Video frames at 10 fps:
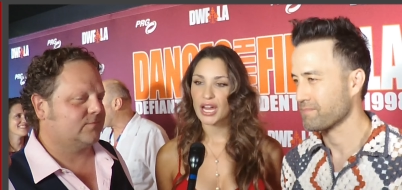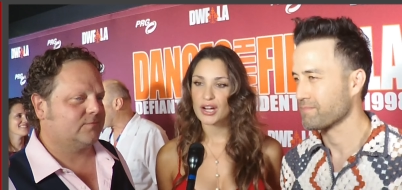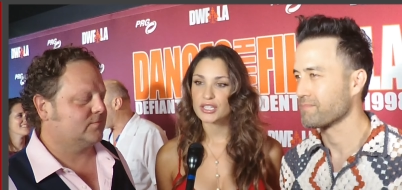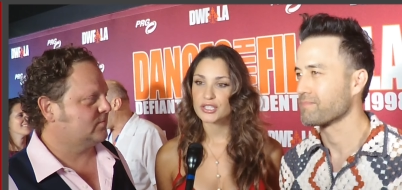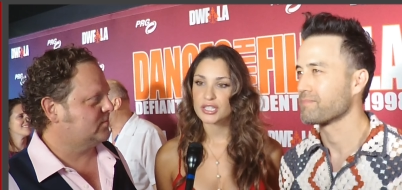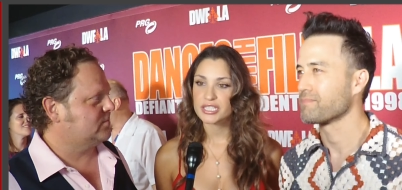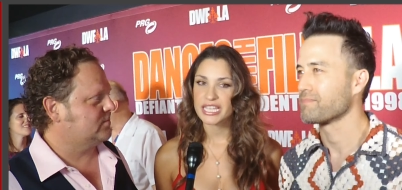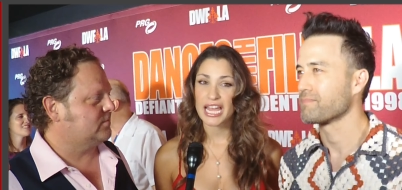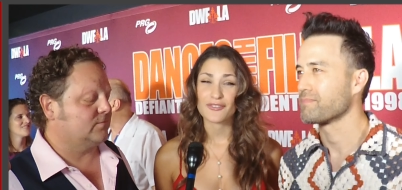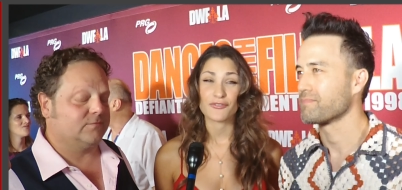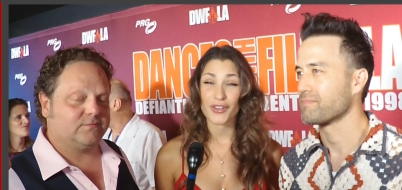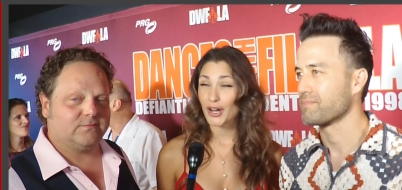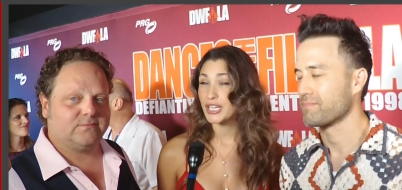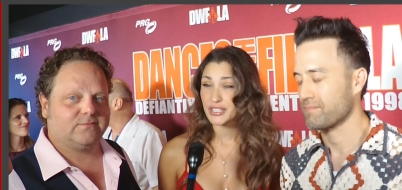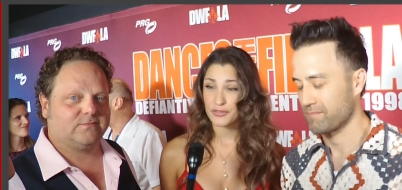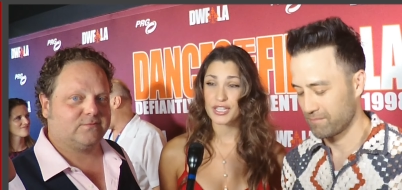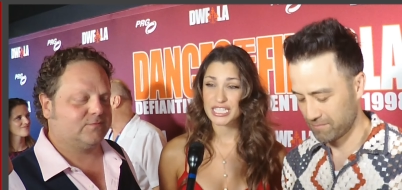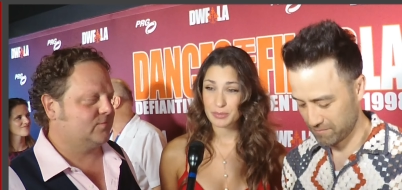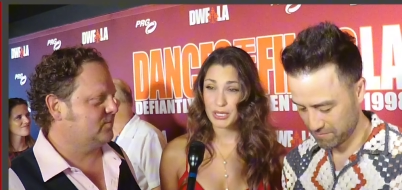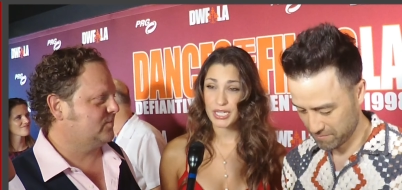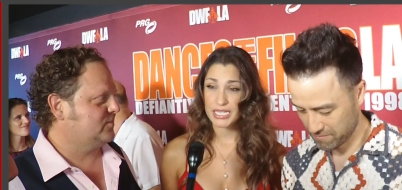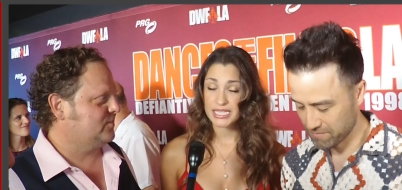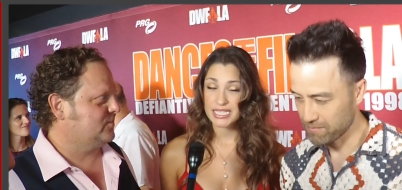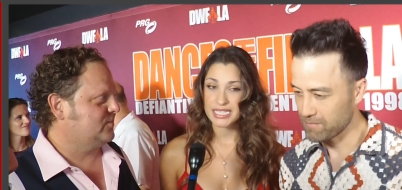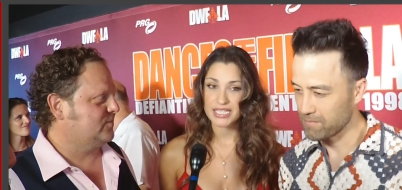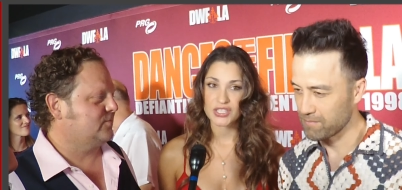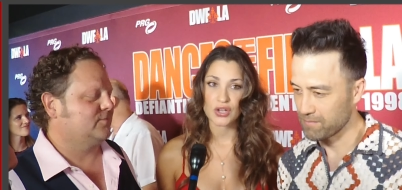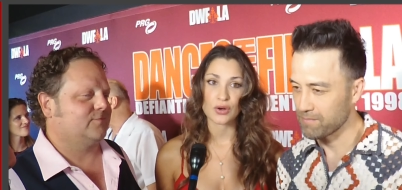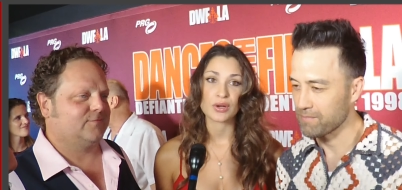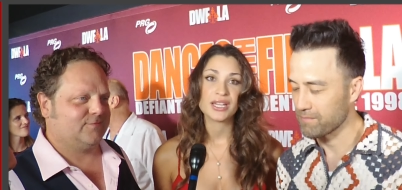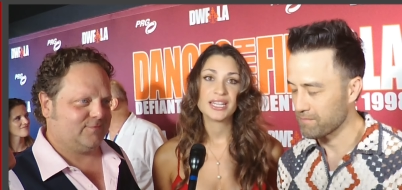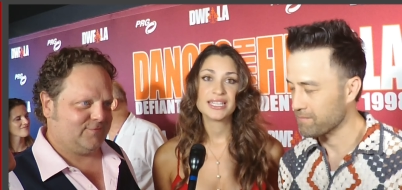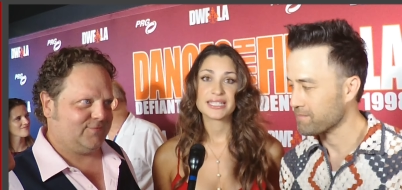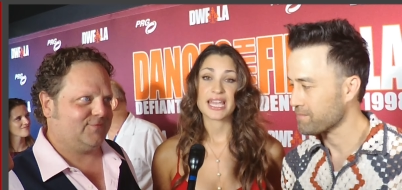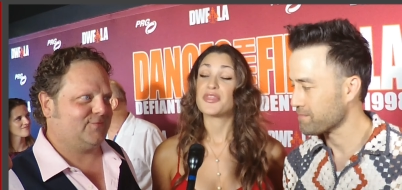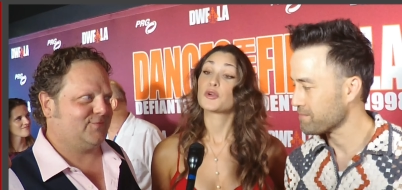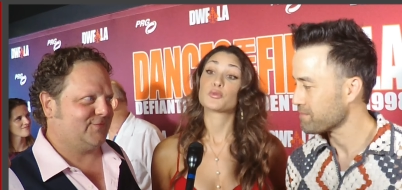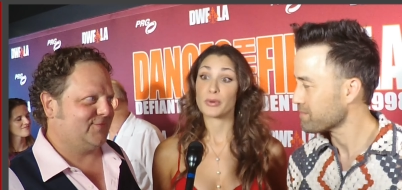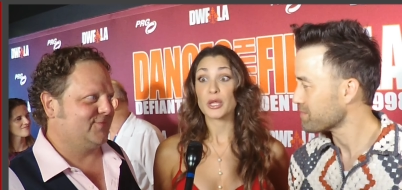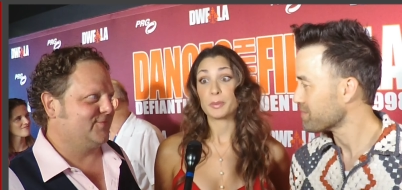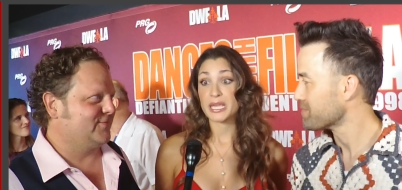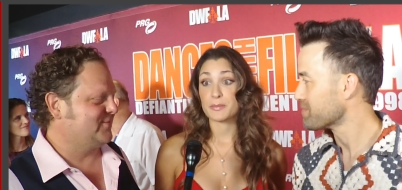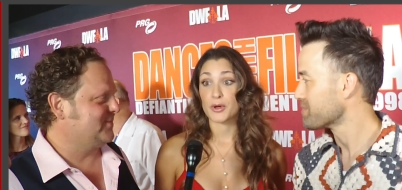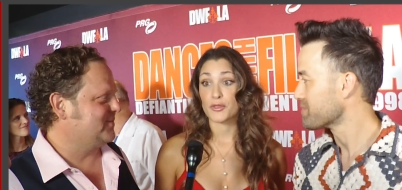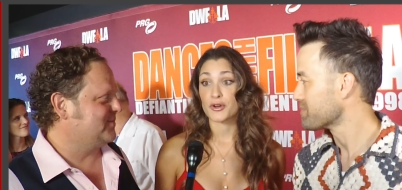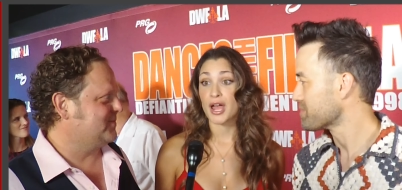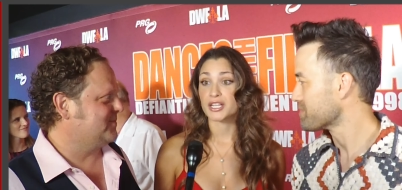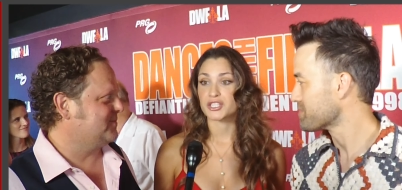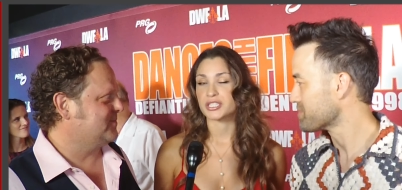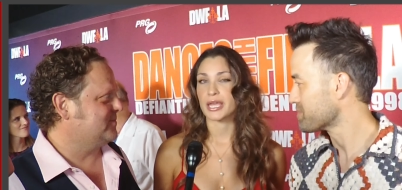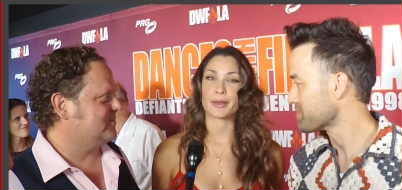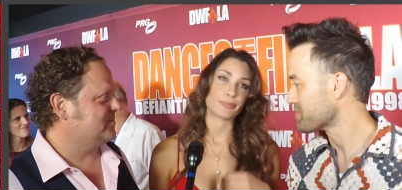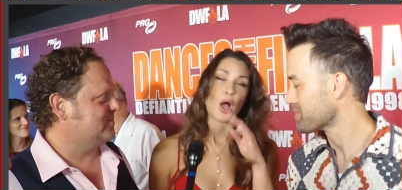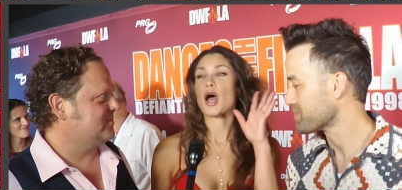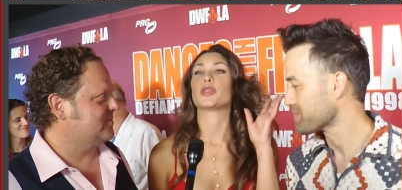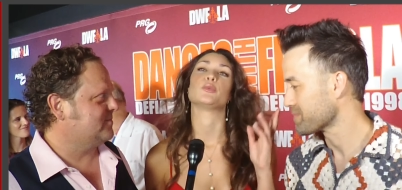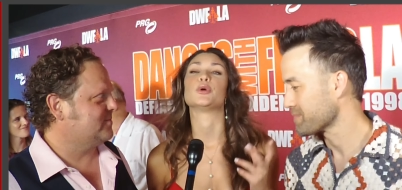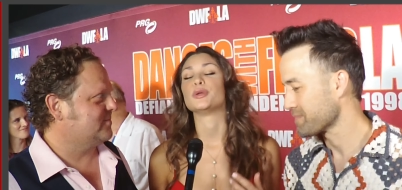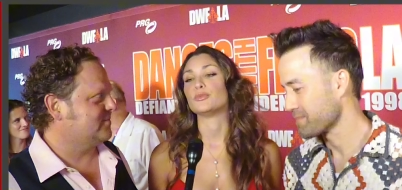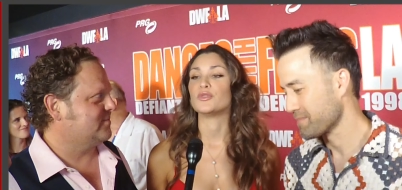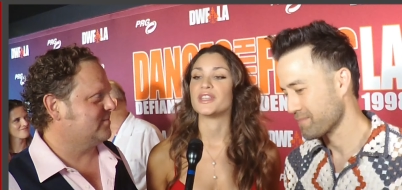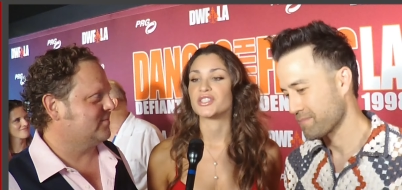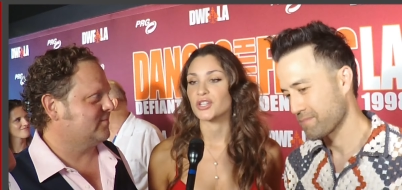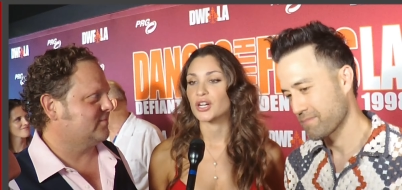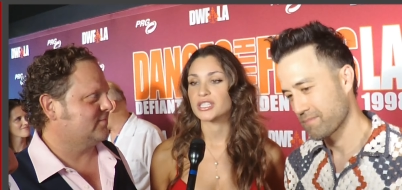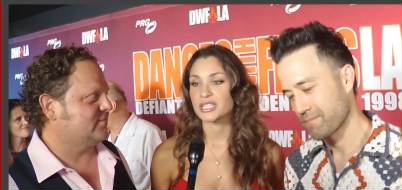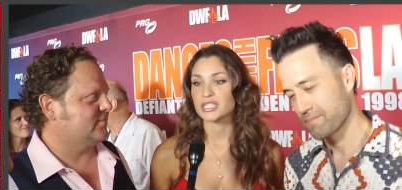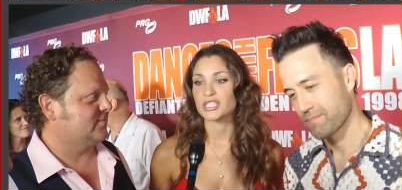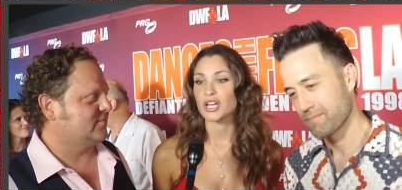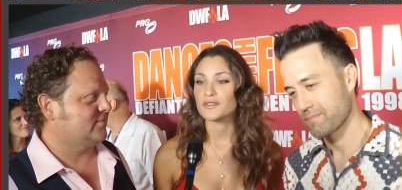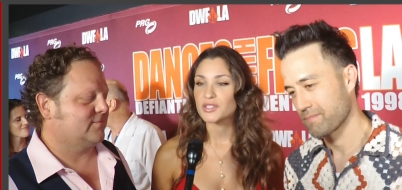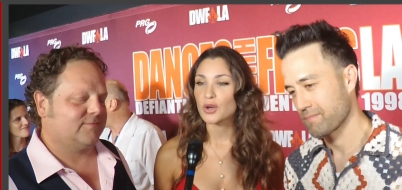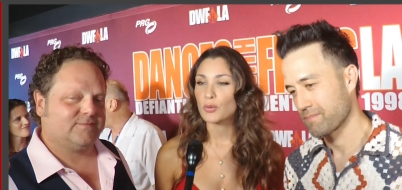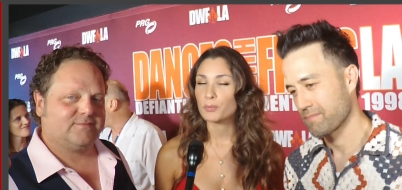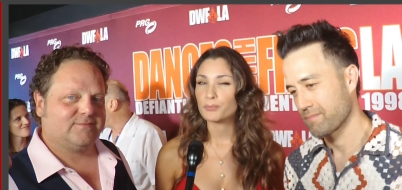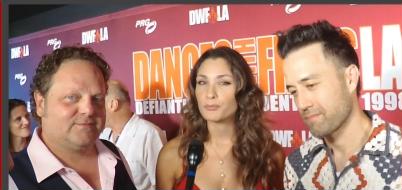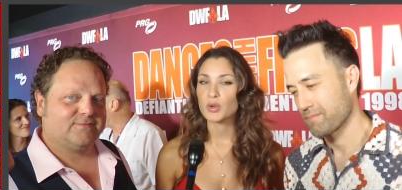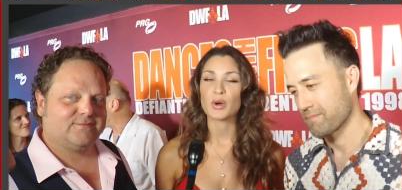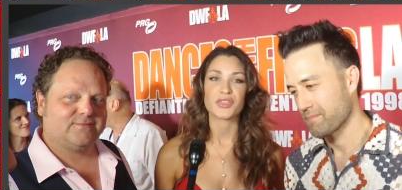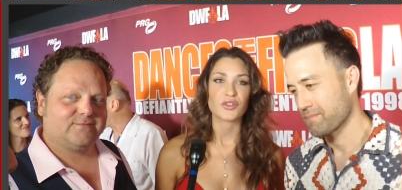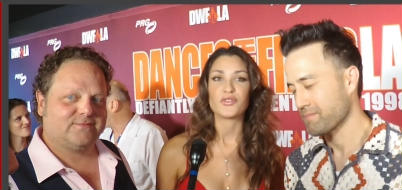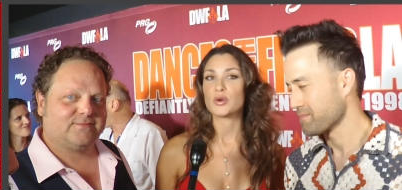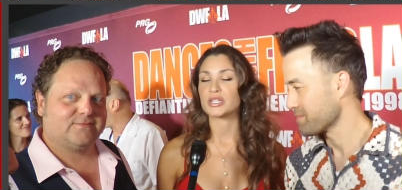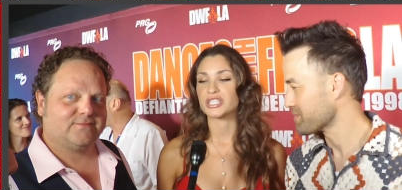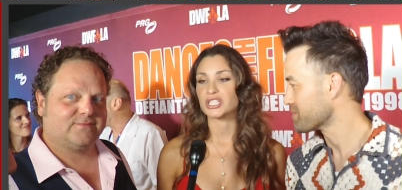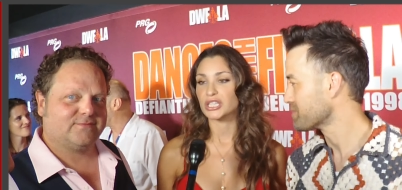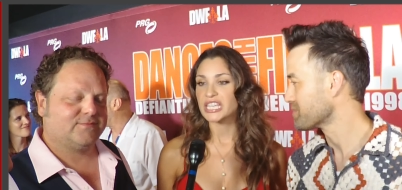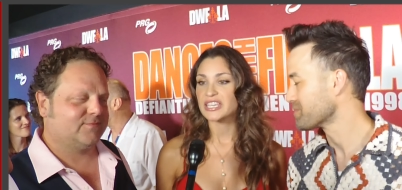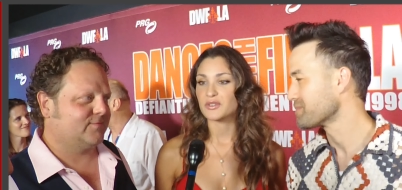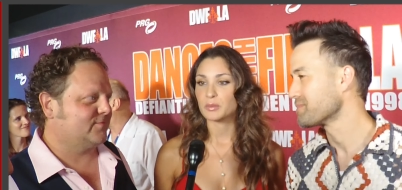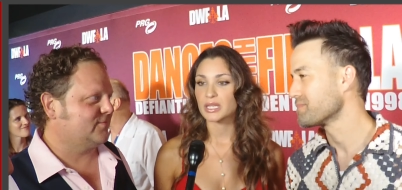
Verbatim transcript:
Speaker 1: characters that have very different experiences. So and they're real people. They're not just like Hollywood movie stars and stuff. So we want the viewers to leave and